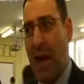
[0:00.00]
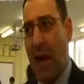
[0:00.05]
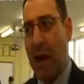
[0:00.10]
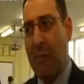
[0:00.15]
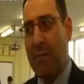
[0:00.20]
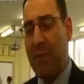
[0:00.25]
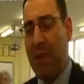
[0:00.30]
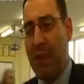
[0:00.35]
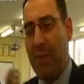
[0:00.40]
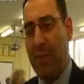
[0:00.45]

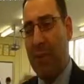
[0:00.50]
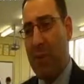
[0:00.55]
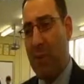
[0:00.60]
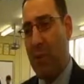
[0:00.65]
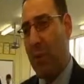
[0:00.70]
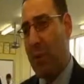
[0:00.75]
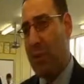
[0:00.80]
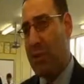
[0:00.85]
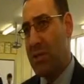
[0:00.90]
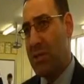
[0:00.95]
Um, if we
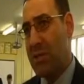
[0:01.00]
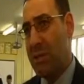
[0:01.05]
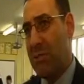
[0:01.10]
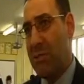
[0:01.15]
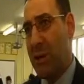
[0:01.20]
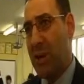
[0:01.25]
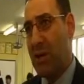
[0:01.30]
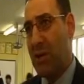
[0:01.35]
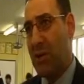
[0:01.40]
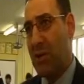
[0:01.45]
want to
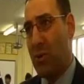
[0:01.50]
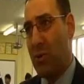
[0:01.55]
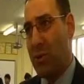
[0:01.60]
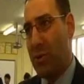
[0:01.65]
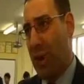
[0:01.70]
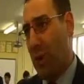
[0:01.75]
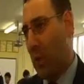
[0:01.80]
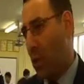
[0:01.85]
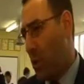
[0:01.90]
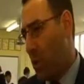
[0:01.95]
make sure
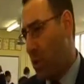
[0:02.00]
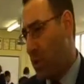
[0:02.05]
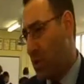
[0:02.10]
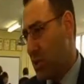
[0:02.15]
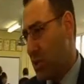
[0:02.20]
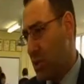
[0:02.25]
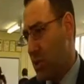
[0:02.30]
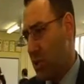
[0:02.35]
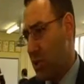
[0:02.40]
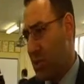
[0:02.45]
that all the
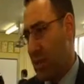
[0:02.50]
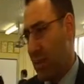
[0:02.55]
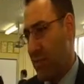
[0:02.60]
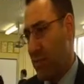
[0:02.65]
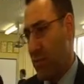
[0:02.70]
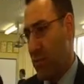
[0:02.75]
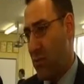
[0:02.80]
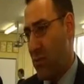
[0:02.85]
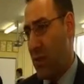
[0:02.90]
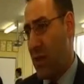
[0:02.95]
students
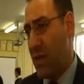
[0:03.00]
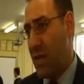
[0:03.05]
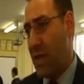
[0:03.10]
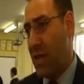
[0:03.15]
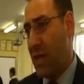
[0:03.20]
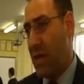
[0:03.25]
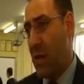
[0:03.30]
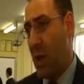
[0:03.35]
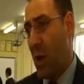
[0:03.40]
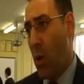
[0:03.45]
have a
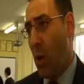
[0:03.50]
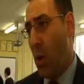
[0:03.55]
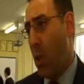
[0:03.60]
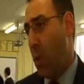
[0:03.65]
really